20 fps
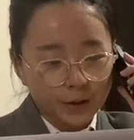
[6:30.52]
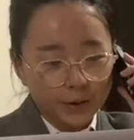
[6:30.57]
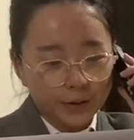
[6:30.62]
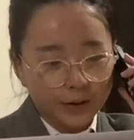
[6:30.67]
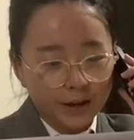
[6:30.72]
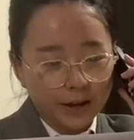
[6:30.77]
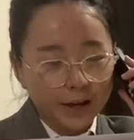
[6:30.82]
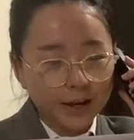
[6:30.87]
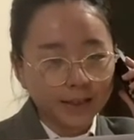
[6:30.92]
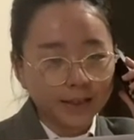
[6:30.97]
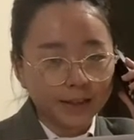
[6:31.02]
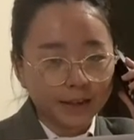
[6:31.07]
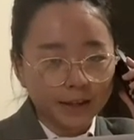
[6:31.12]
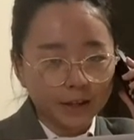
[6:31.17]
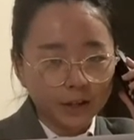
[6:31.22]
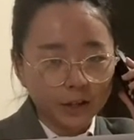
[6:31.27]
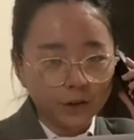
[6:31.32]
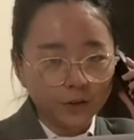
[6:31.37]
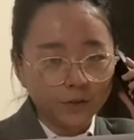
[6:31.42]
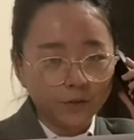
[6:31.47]
Okay,
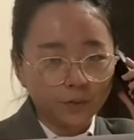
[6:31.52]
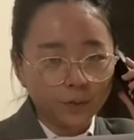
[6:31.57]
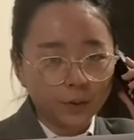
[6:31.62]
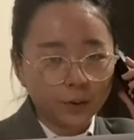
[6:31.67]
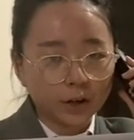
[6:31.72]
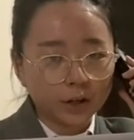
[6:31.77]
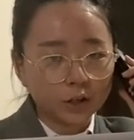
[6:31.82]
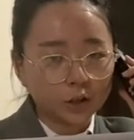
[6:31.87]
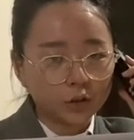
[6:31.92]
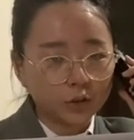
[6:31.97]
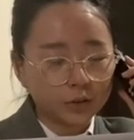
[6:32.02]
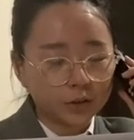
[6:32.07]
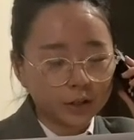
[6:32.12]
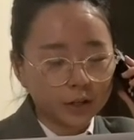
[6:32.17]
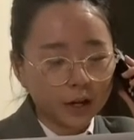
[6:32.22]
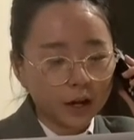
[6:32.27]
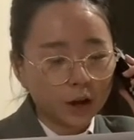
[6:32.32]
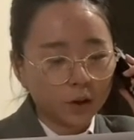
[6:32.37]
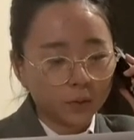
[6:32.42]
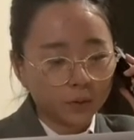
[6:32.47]
thank you for
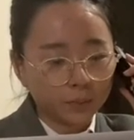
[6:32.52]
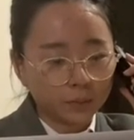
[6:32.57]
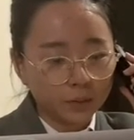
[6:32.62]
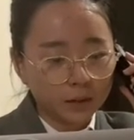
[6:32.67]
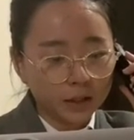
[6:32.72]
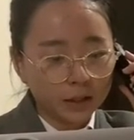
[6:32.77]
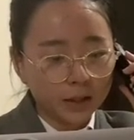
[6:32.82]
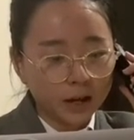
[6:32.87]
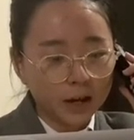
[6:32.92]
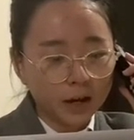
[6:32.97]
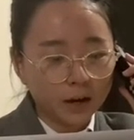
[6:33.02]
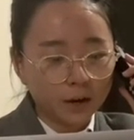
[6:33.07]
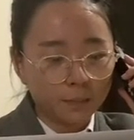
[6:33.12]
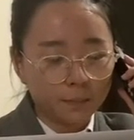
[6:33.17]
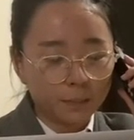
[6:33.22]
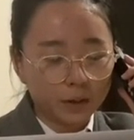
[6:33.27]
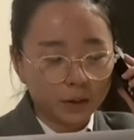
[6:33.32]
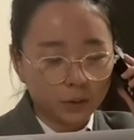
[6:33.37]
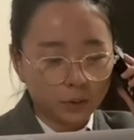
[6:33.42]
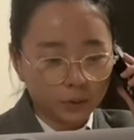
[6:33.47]
choosing our Pelita
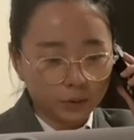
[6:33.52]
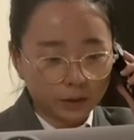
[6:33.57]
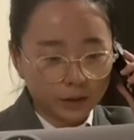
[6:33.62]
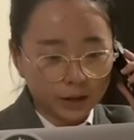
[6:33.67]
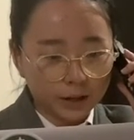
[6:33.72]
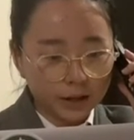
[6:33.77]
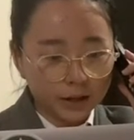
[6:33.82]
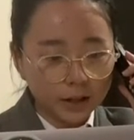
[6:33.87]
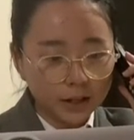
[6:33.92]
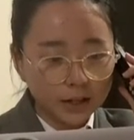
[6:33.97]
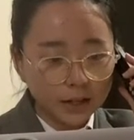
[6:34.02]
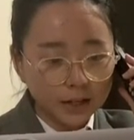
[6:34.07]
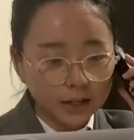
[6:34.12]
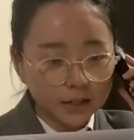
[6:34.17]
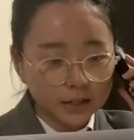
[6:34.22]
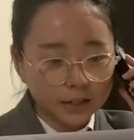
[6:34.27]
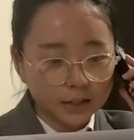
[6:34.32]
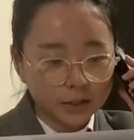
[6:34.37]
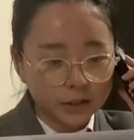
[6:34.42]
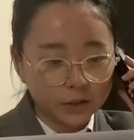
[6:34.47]
Harapan Hotel.
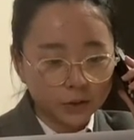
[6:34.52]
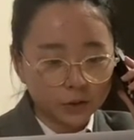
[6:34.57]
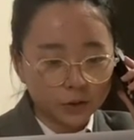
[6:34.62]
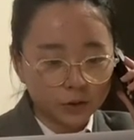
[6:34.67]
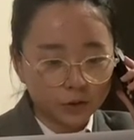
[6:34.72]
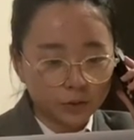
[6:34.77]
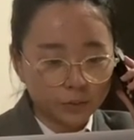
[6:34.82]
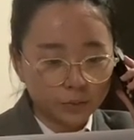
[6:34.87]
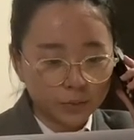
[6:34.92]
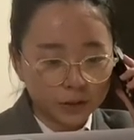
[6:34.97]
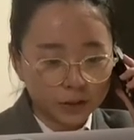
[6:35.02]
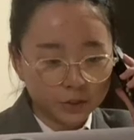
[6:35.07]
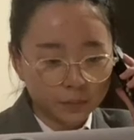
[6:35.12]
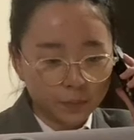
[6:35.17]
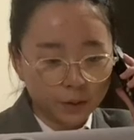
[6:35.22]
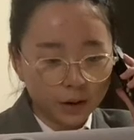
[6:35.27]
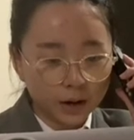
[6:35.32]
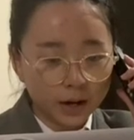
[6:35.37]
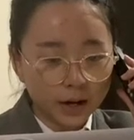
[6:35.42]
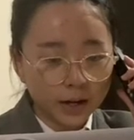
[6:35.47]
See you soon, Miss
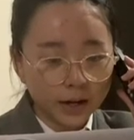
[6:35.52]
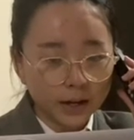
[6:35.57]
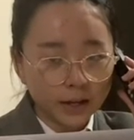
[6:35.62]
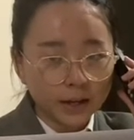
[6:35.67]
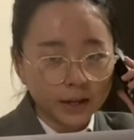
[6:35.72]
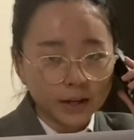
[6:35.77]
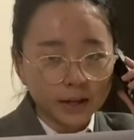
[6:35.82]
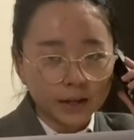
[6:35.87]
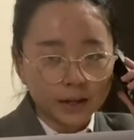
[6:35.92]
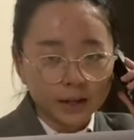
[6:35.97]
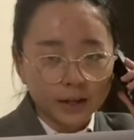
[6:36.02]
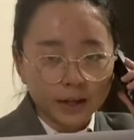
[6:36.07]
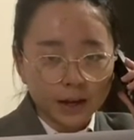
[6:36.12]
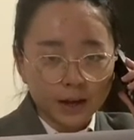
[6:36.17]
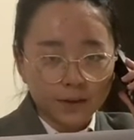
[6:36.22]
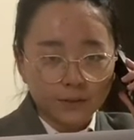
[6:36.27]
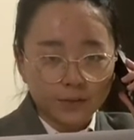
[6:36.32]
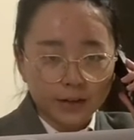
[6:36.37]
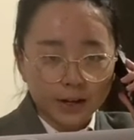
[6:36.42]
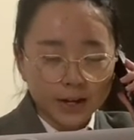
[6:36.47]
Park.
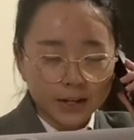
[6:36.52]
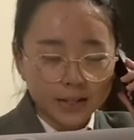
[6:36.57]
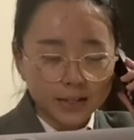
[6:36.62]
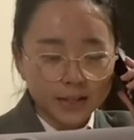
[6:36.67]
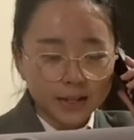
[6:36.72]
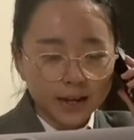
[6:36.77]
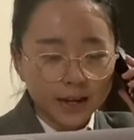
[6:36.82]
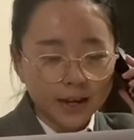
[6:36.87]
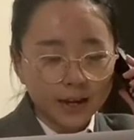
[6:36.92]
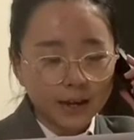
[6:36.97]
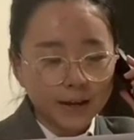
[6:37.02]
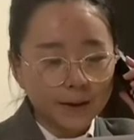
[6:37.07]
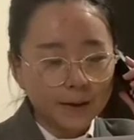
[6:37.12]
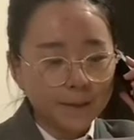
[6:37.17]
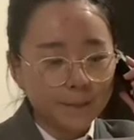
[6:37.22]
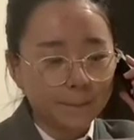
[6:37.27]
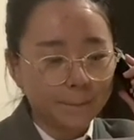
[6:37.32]
Have a nice day.